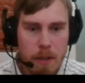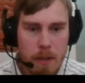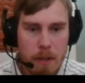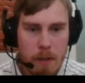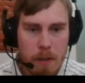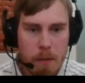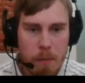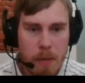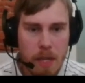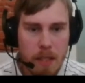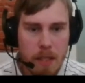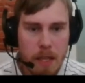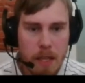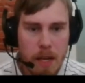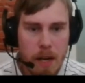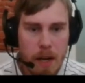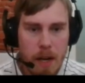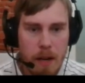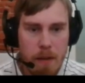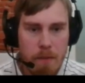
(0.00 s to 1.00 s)
but yeah,
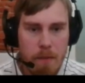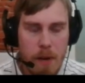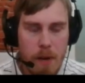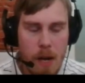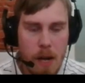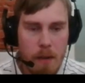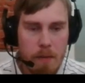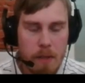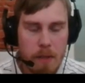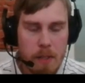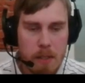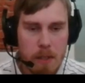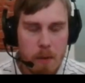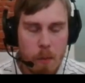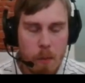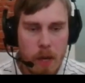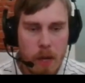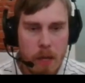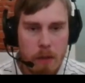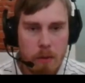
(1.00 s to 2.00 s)
knight a5 is a
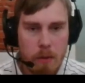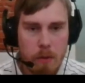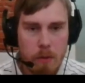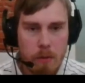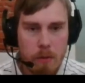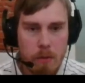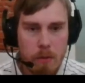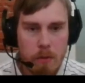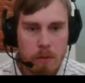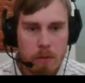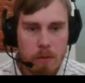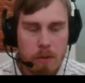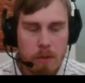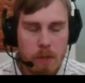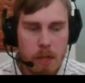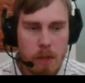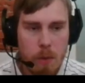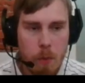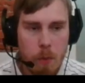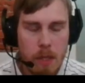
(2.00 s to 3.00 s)
way to try
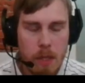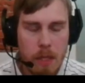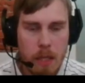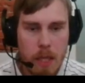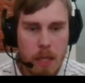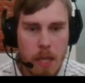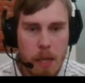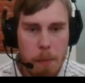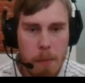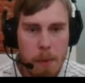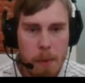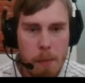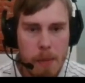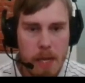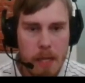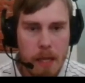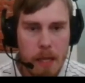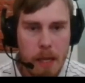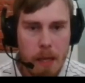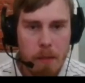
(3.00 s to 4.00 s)
to win the game
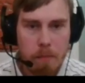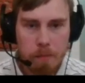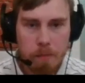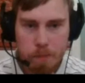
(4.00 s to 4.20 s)
immediately.